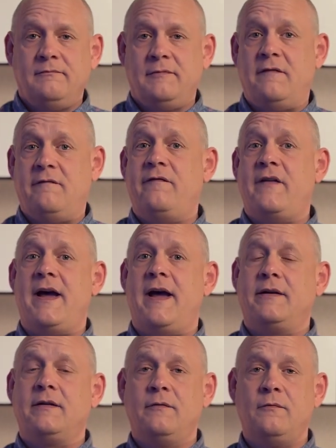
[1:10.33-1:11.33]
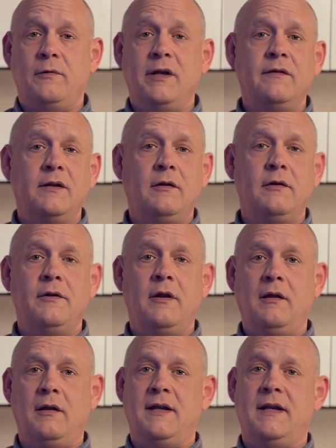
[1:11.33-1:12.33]
In fact, we've included a
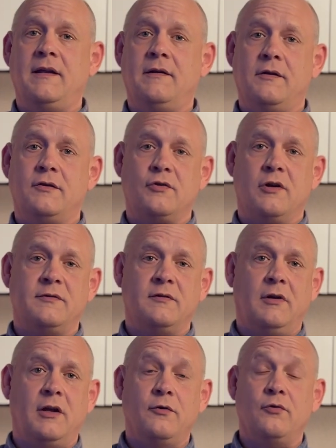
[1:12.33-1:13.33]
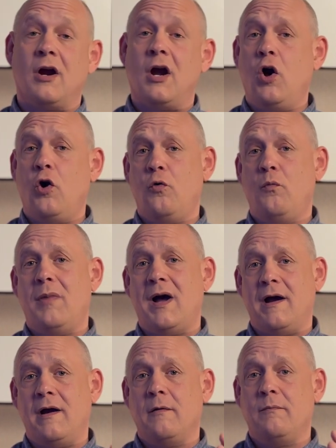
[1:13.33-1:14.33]
link in the description below to our home
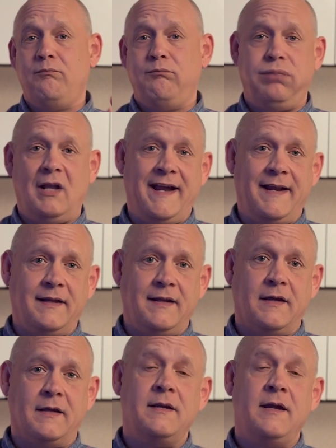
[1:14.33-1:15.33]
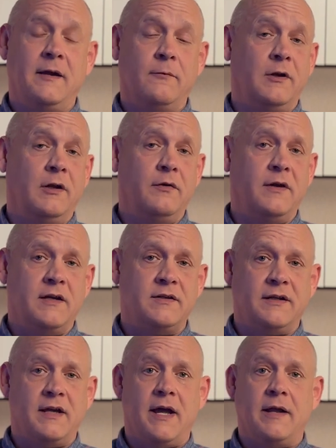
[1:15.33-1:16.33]
buyer planning kit and
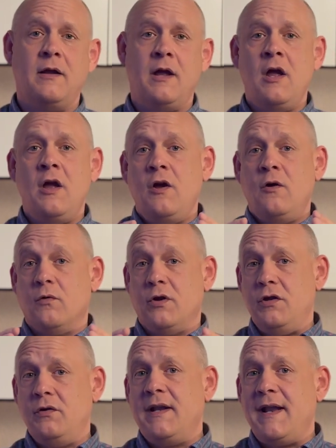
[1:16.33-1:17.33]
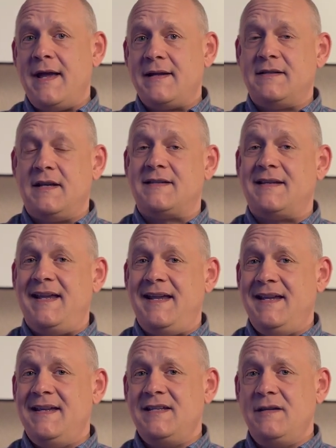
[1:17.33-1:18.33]
relocation guide, where you can access an
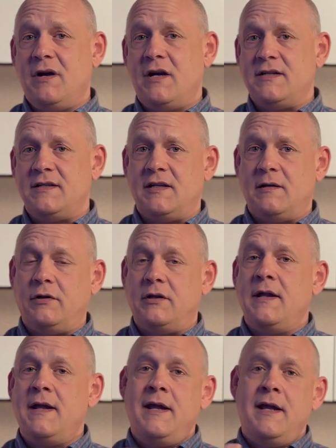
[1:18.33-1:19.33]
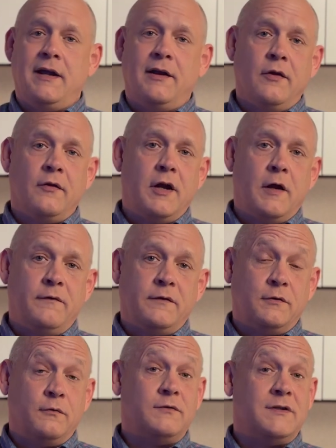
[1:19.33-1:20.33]
easy budget template and other helpful
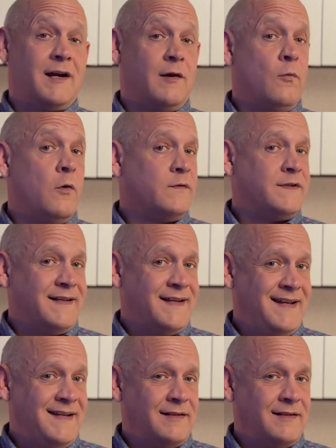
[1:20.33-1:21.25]
tools like a wants and needs